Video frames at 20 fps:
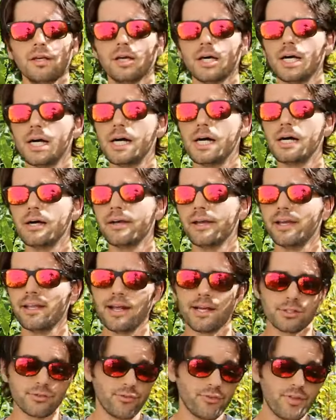uh, it
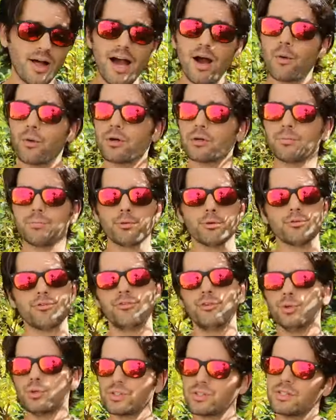has flowered
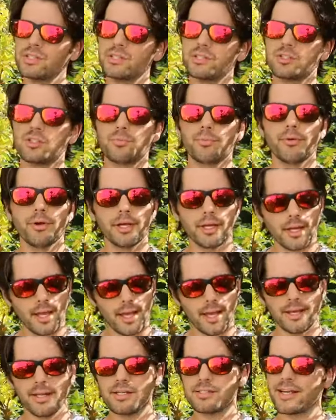profusely this spring
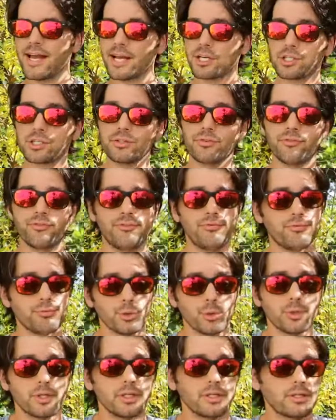and has actually
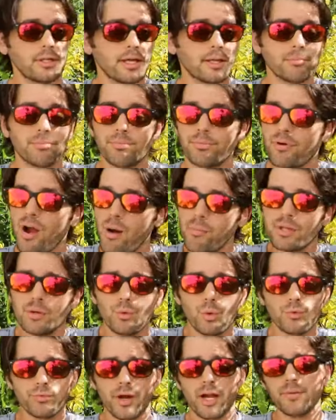fruited and probably
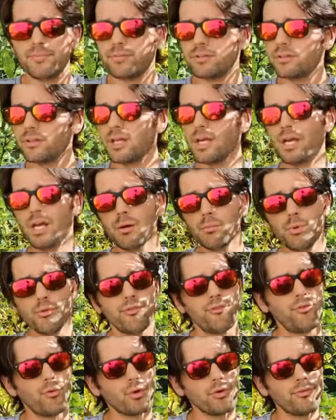will ripen
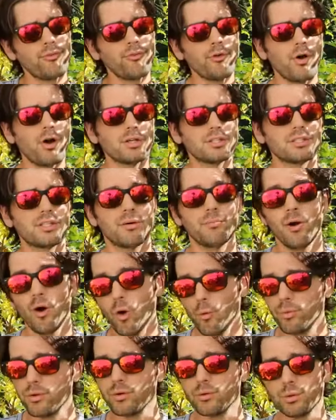before frost. I'm
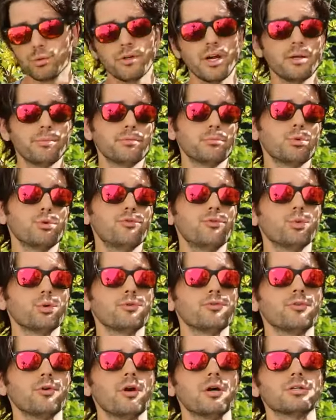hoping will ripen before
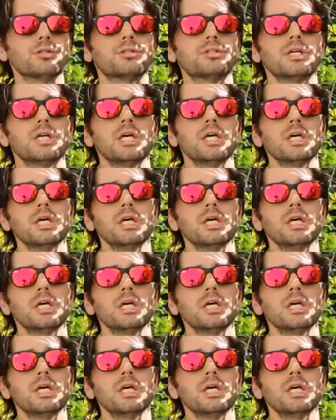frost,